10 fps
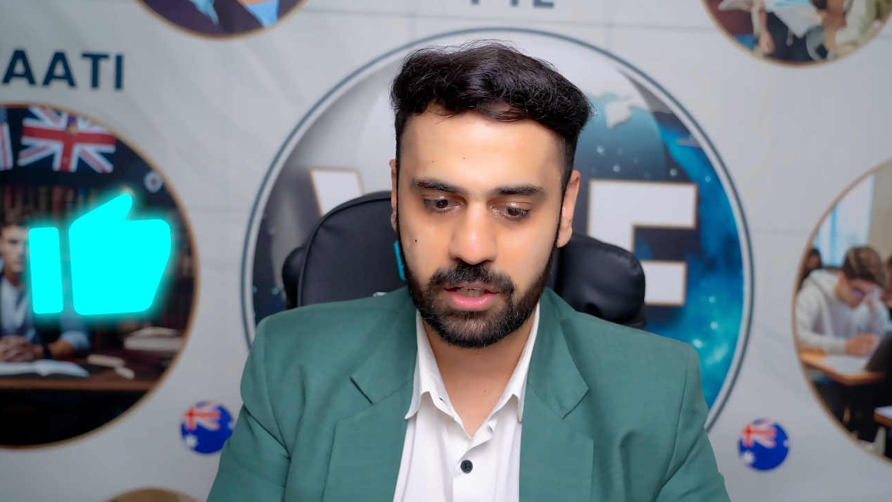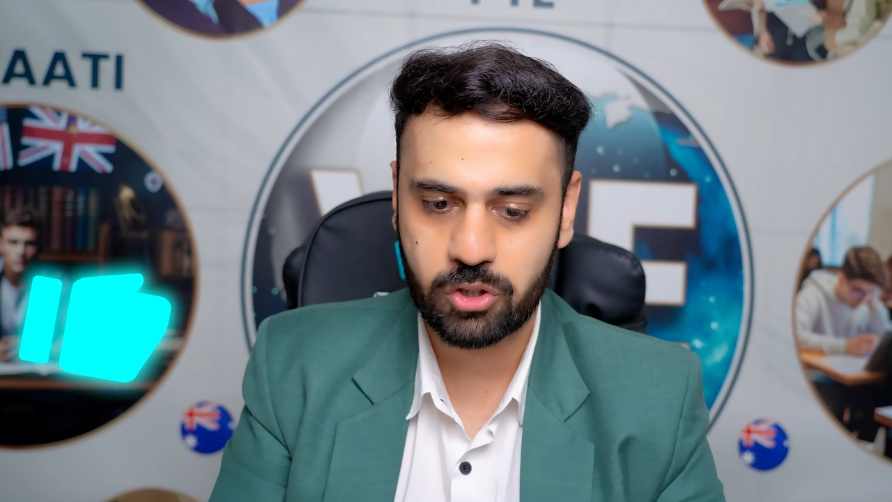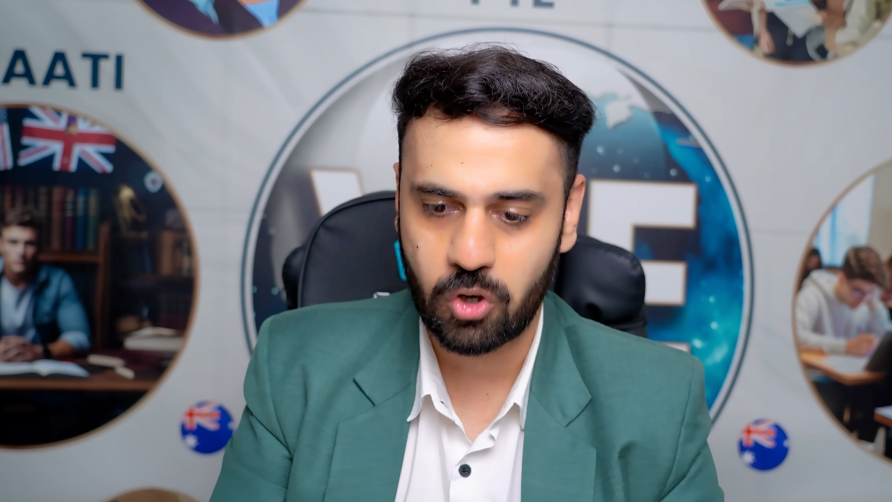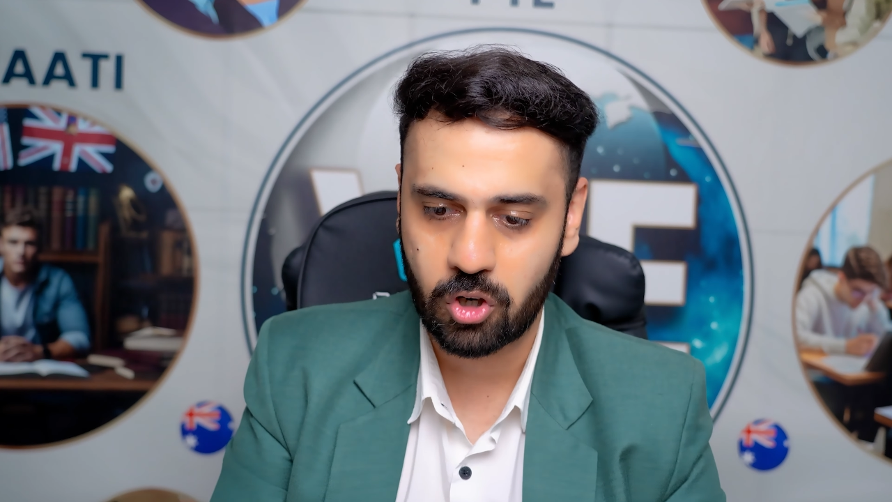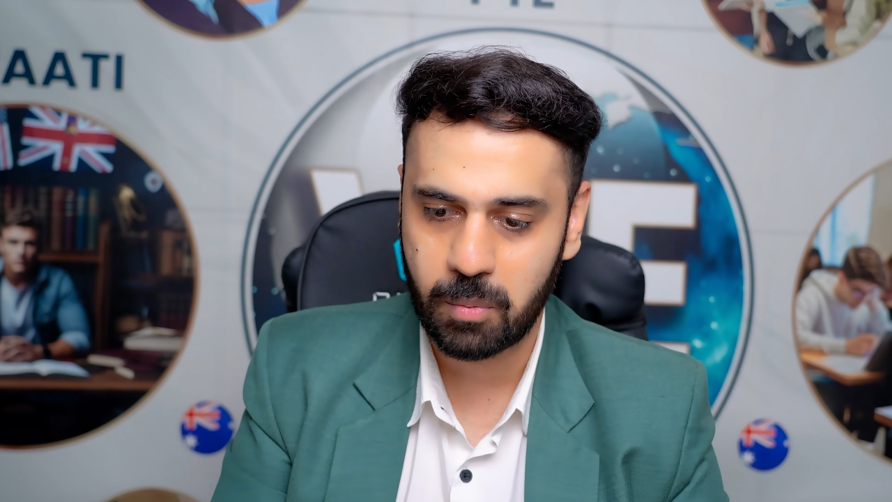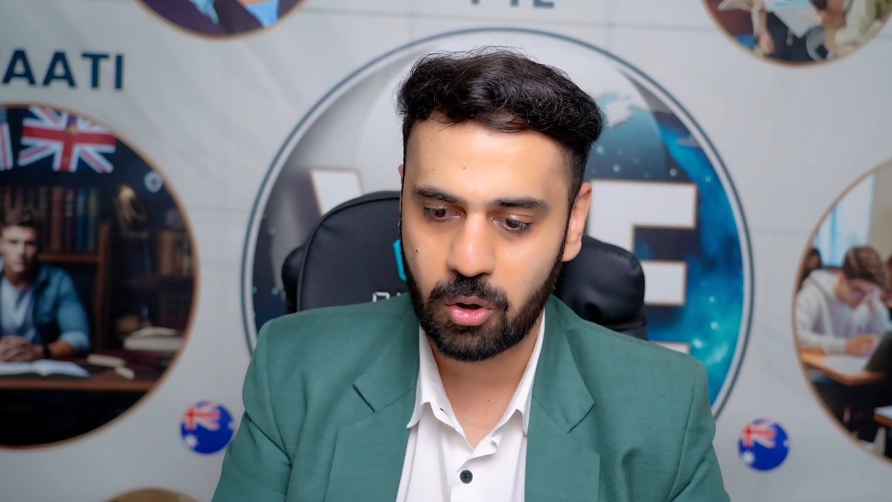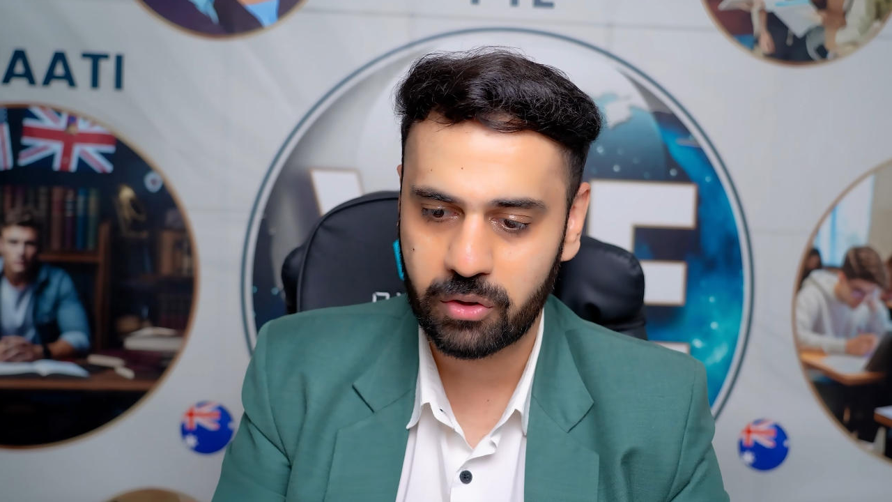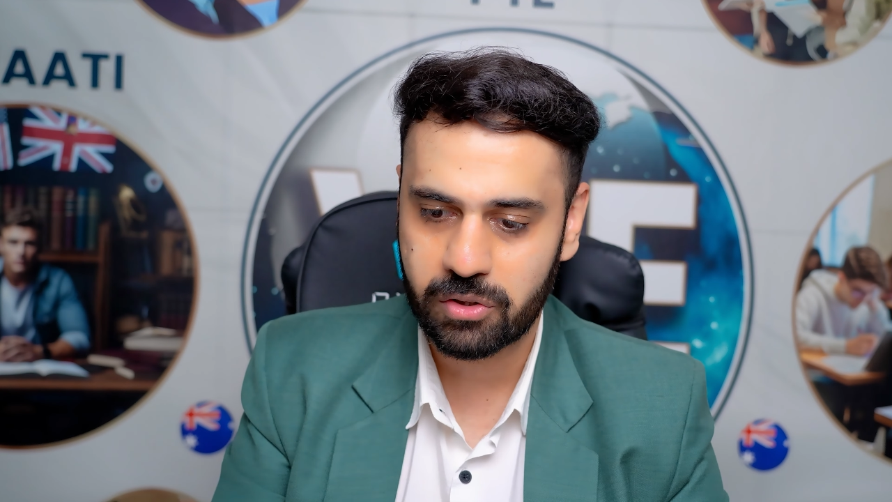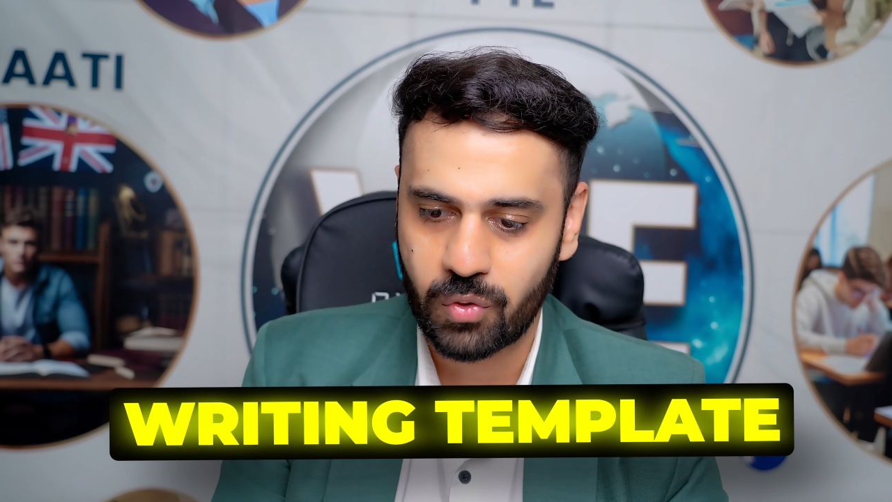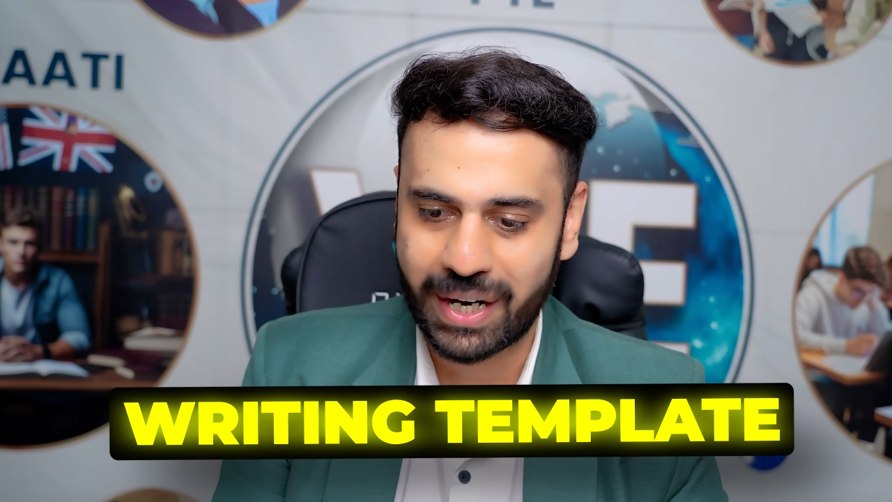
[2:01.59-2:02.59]
let's talk about
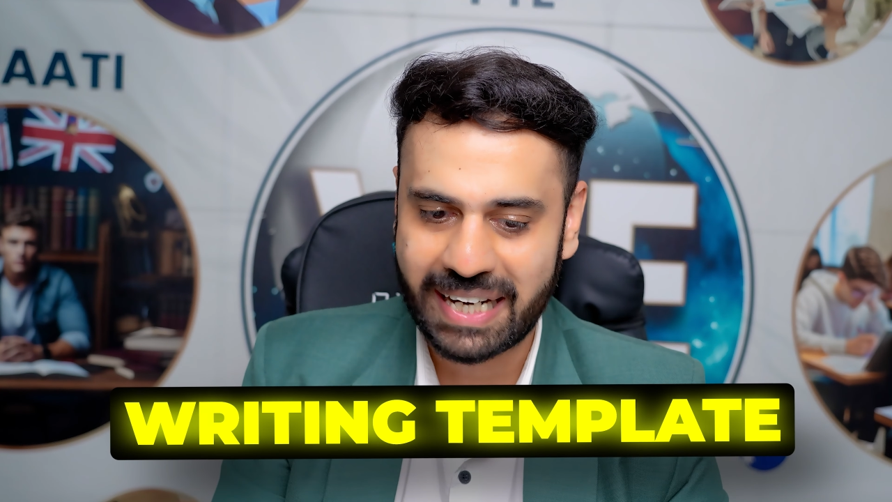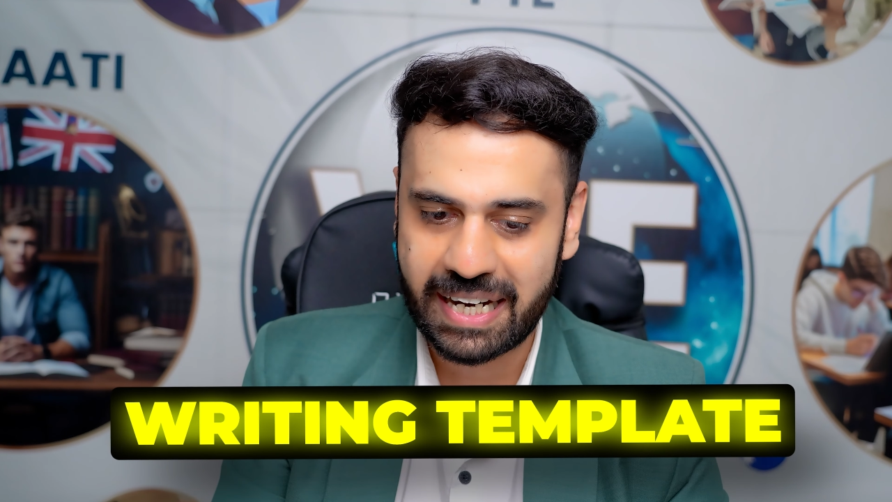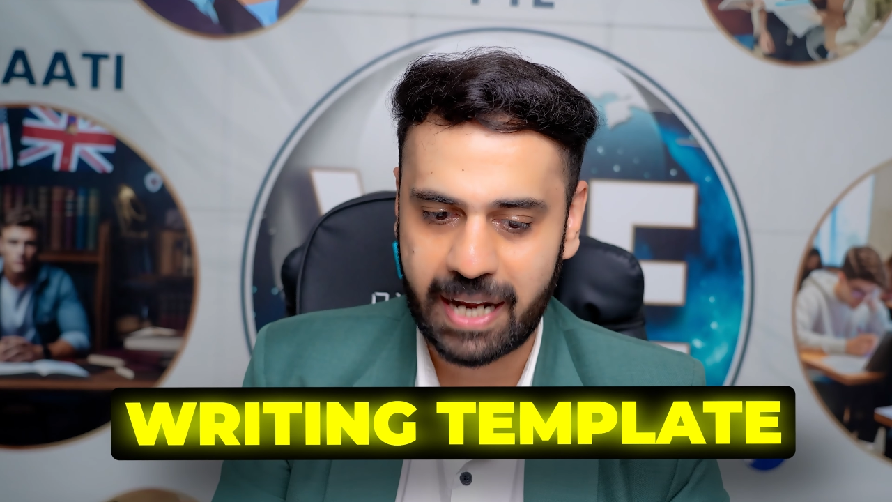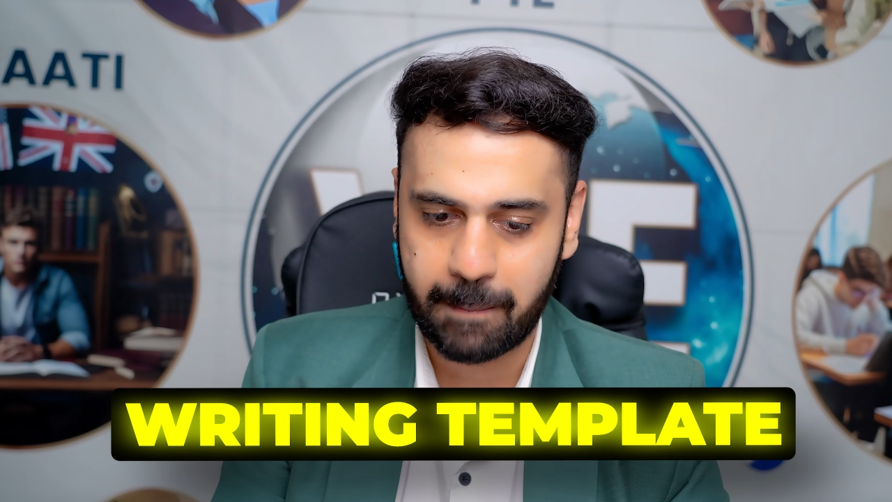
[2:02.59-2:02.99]
this writing